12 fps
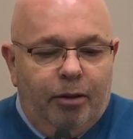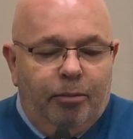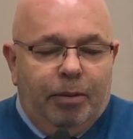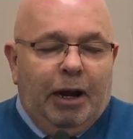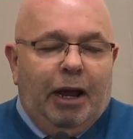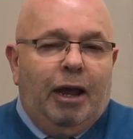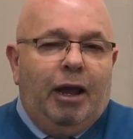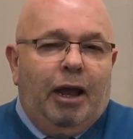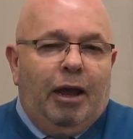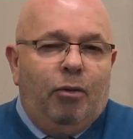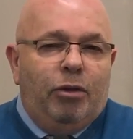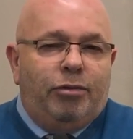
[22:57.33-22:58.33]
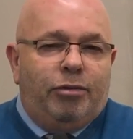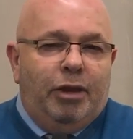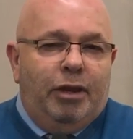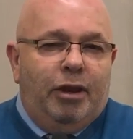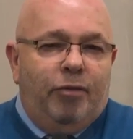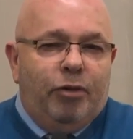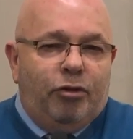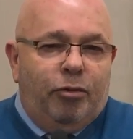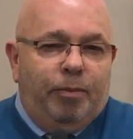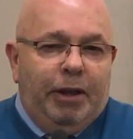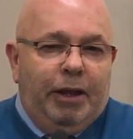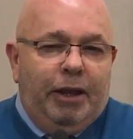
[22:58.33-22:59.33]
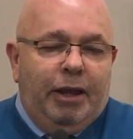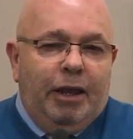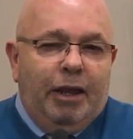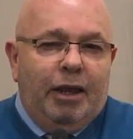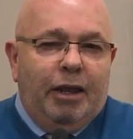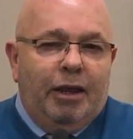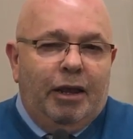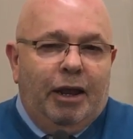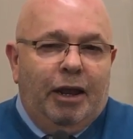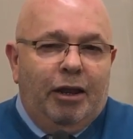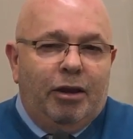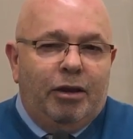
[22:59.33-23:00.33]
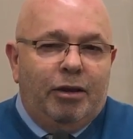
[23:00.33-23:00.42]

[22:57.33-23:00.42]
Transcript: But I, I always endeavor to be, uh,